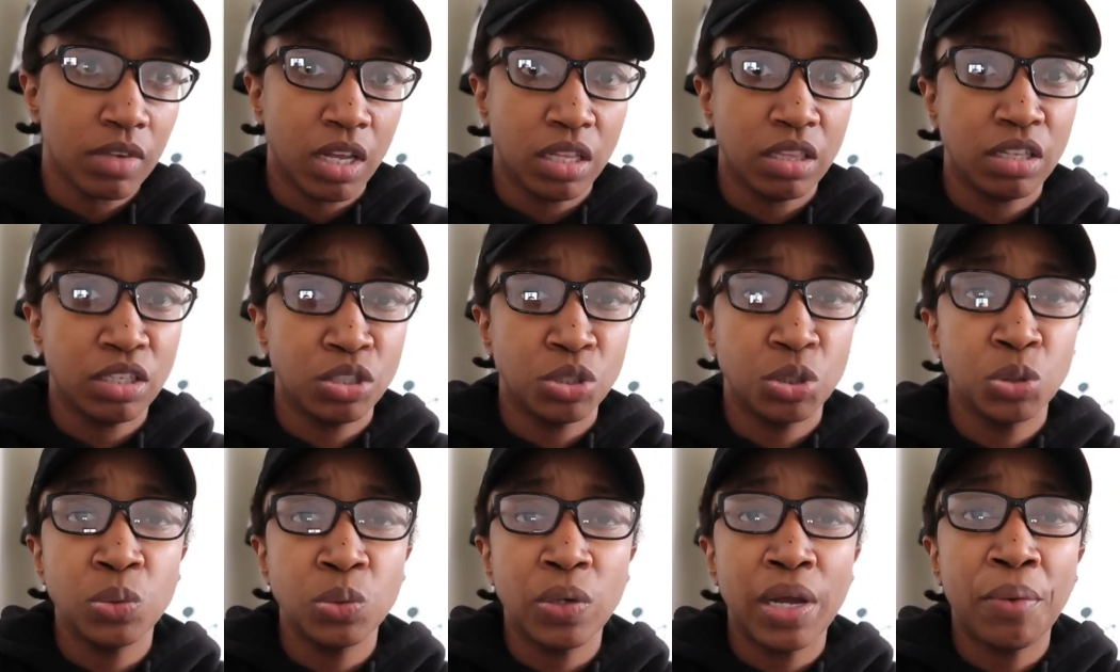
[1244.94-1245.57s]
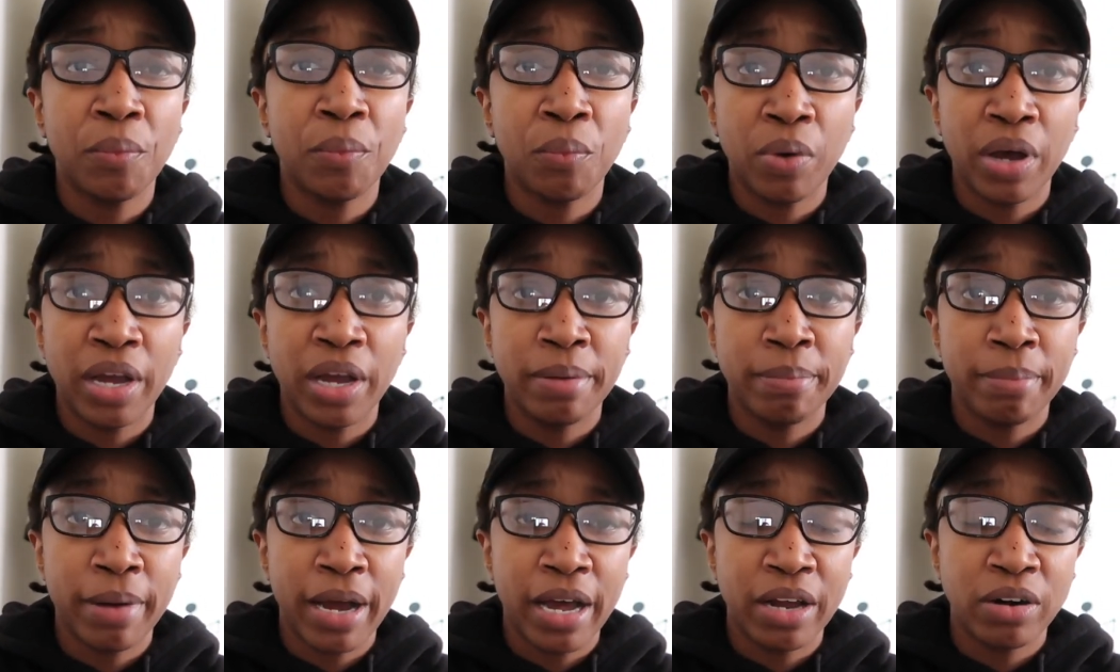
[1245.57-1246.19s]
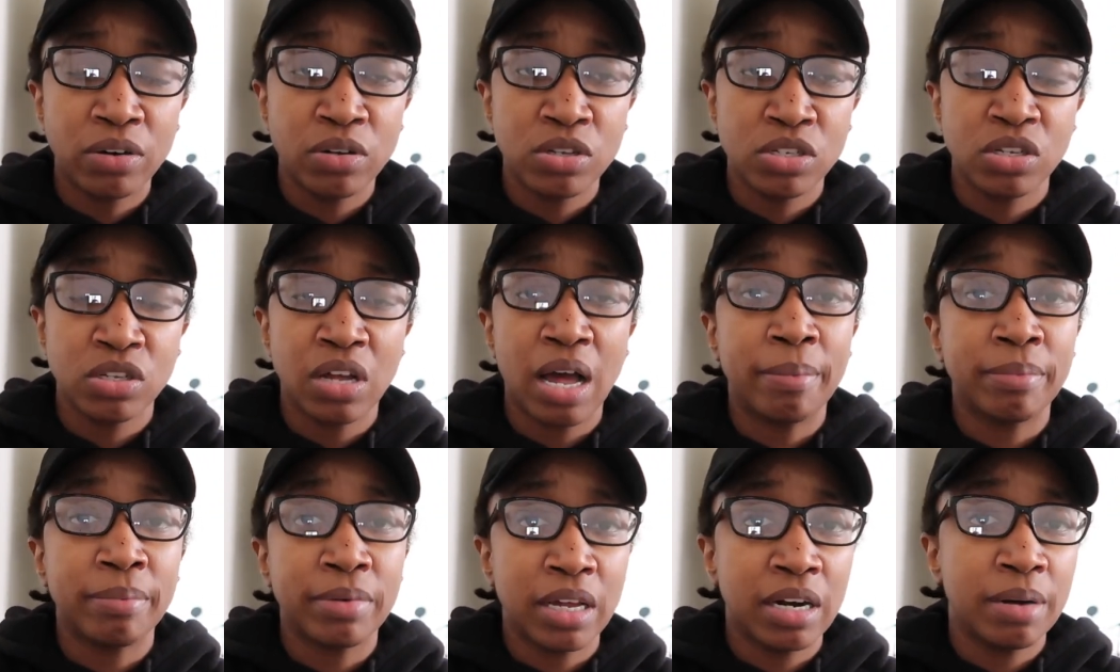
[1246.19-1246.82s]
2-in-1 bottle, so
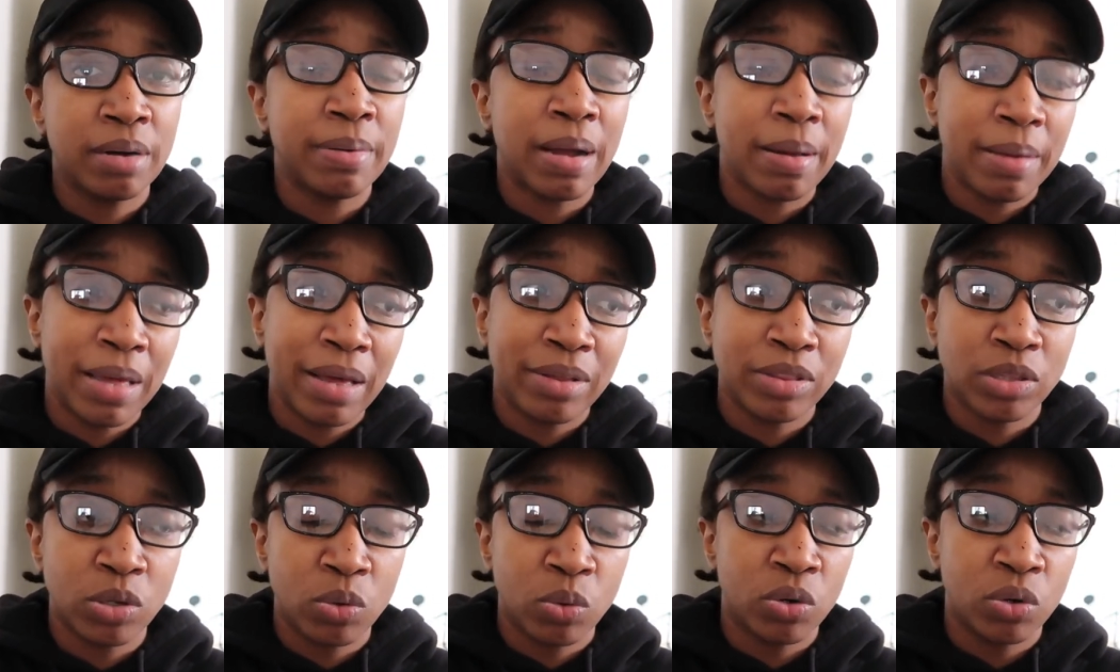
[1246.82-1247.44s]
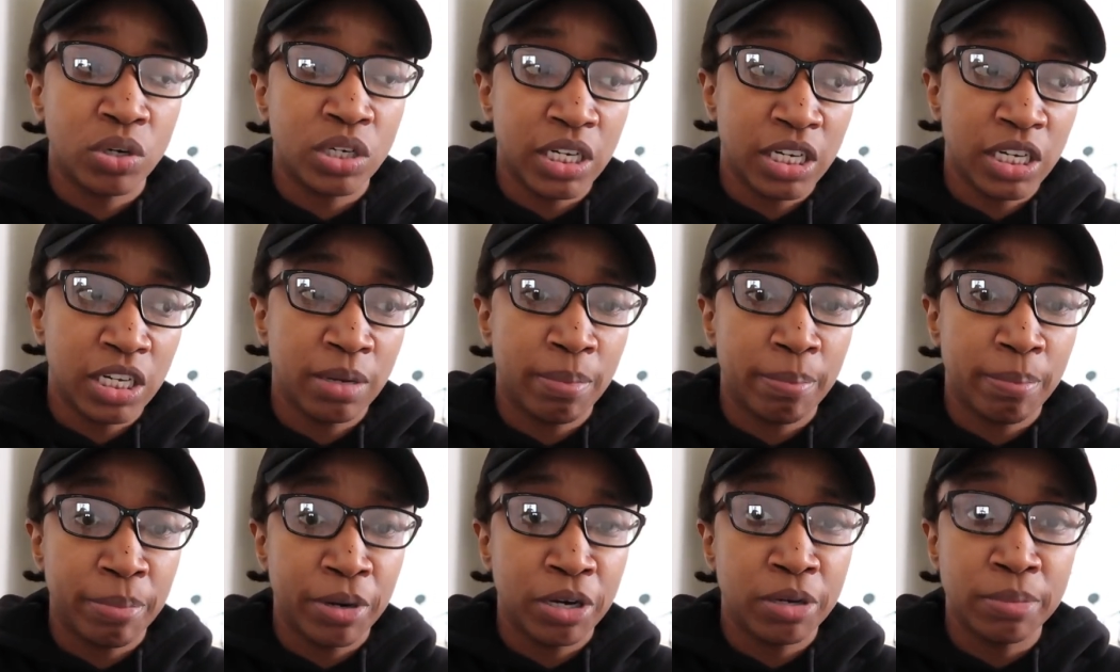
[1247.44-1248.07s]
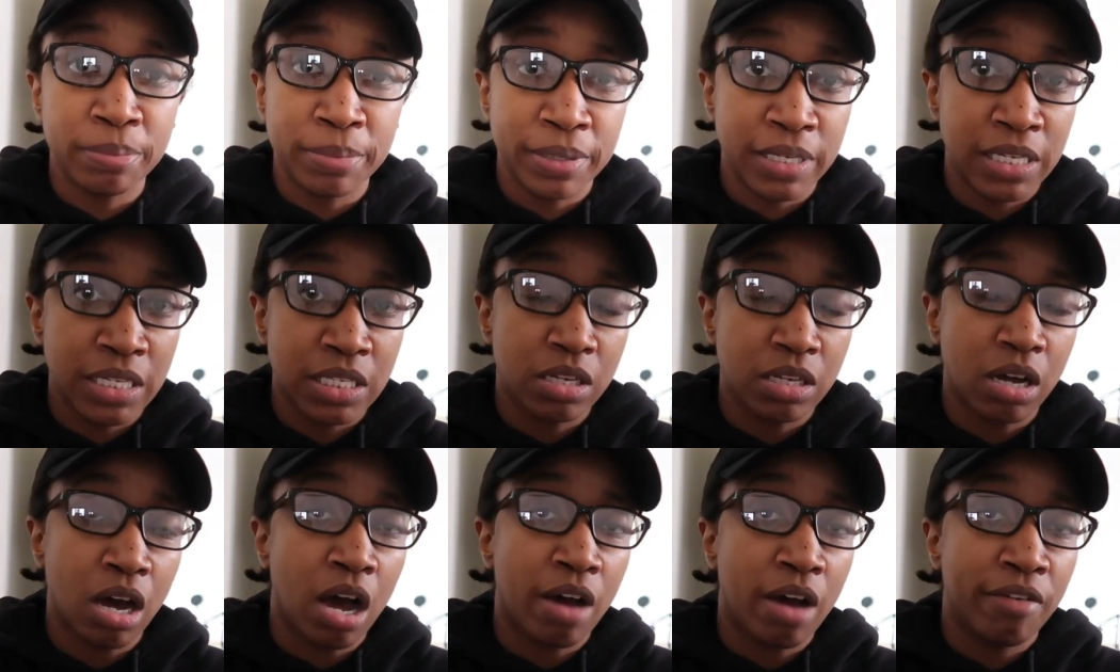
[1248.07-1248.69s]
I'm gonna probably have to order him burnt
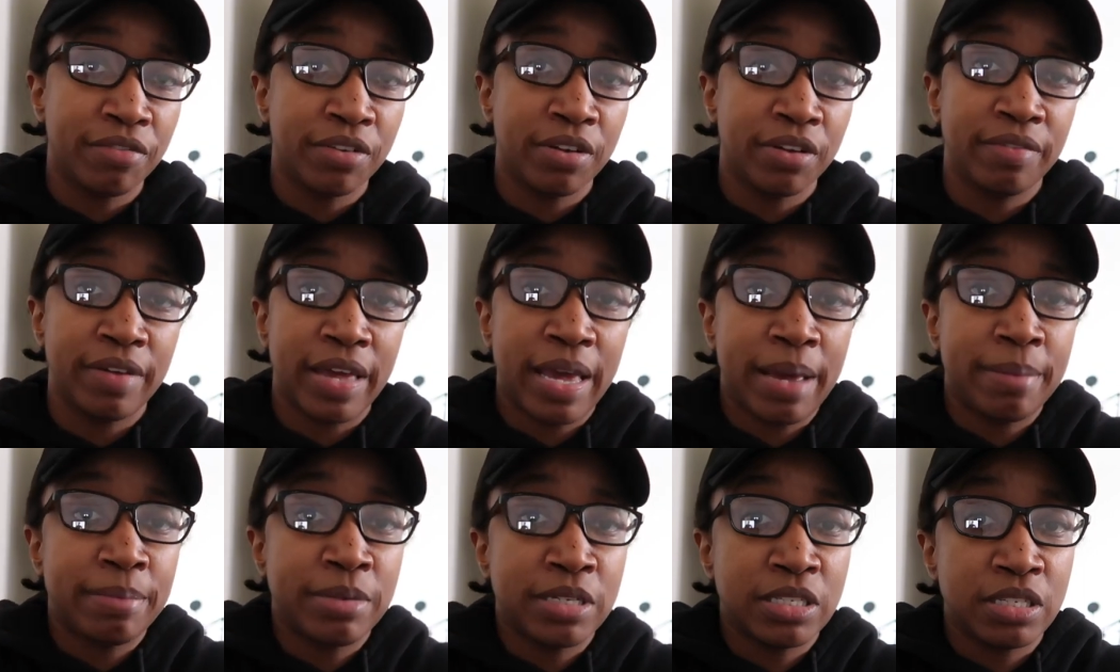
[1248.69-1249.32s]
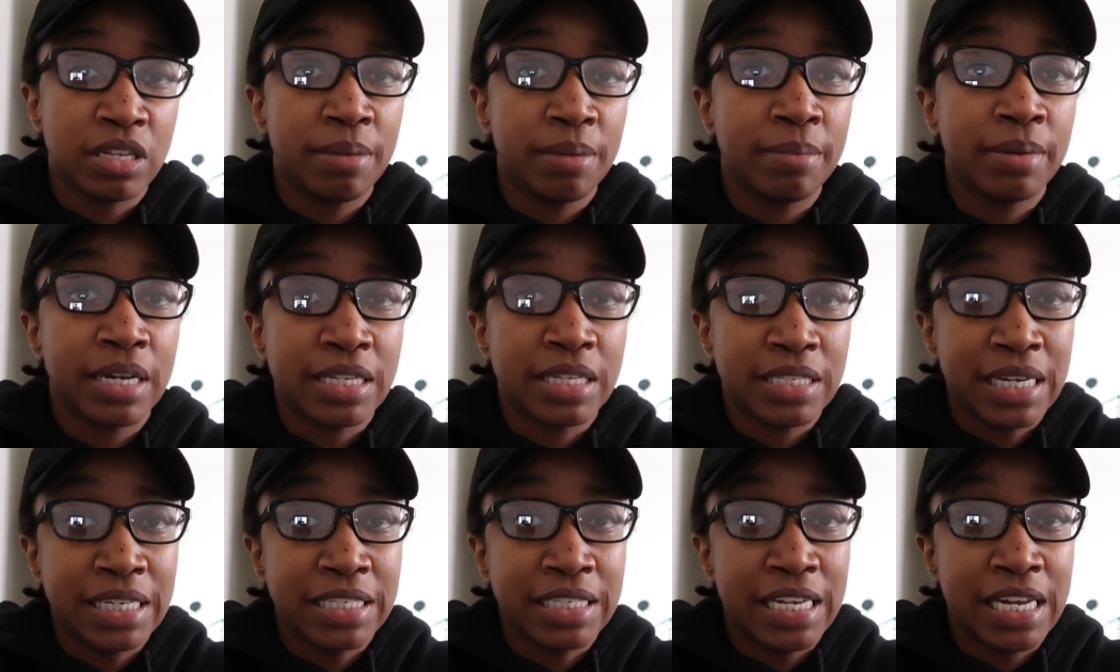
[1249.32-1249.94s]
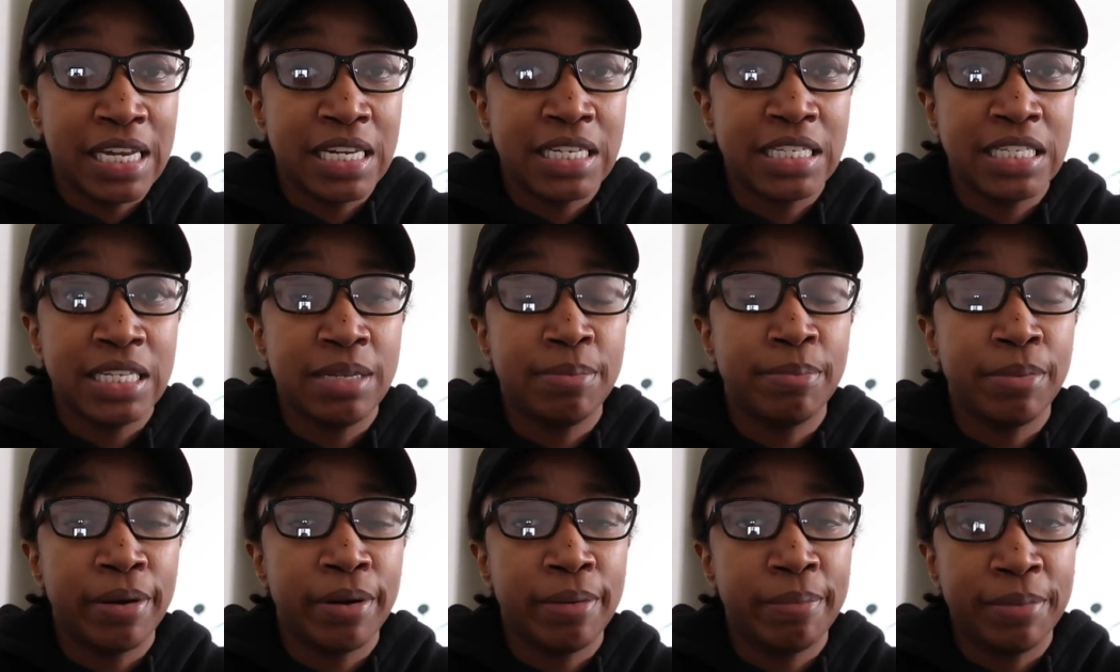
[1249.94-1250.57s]
bees off of Amazon, because I did
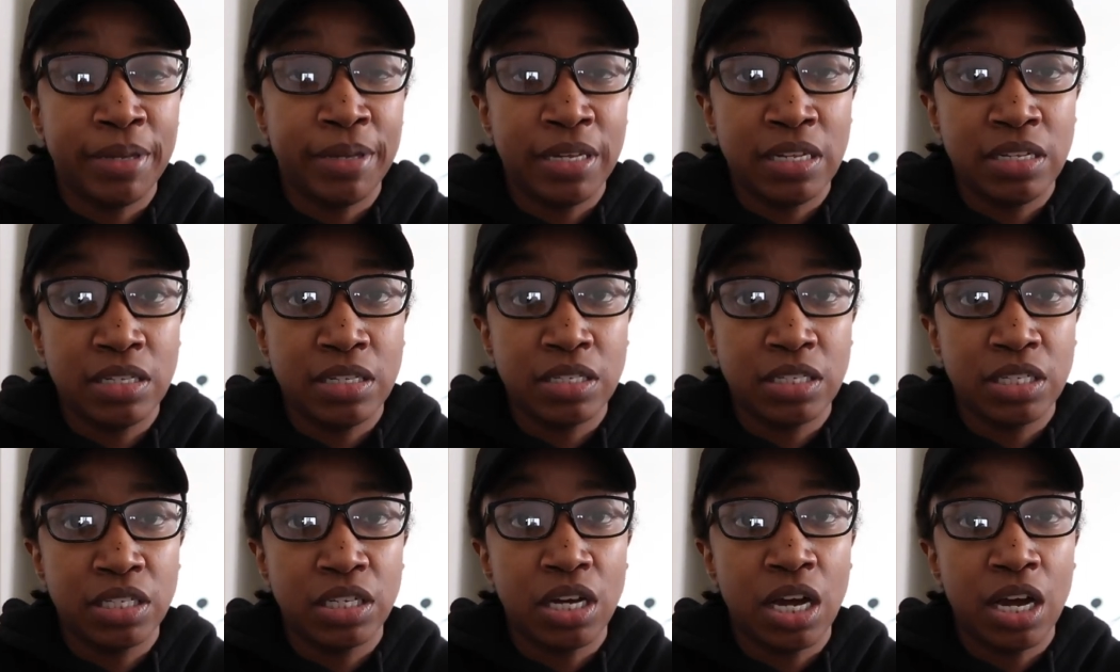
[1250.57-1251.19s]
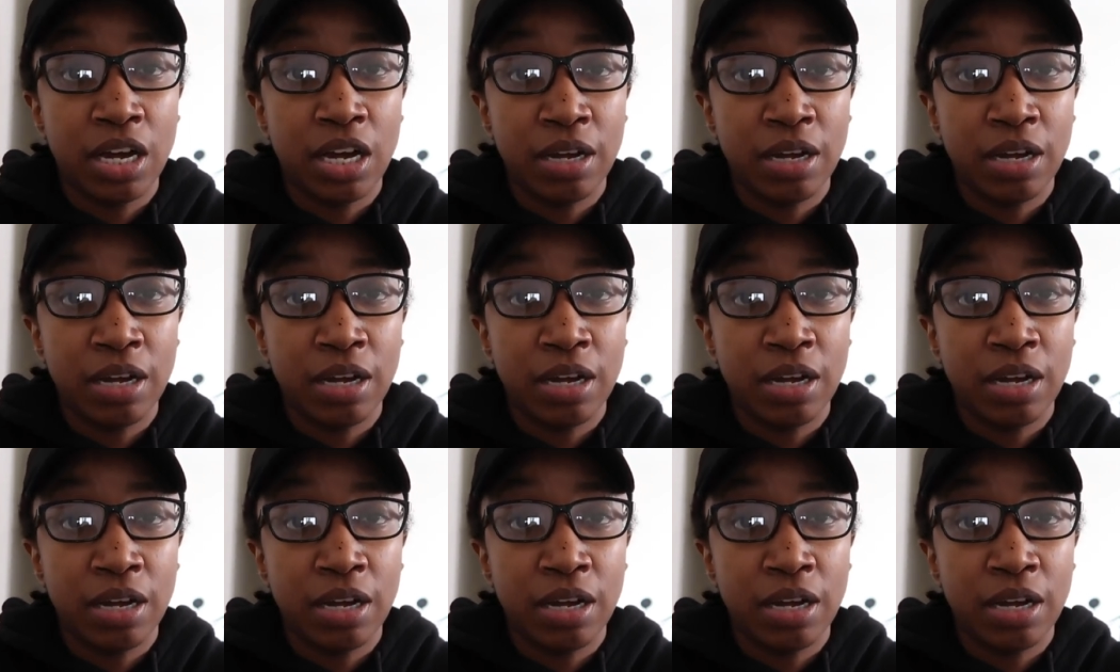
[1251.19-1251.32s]
see burnt bees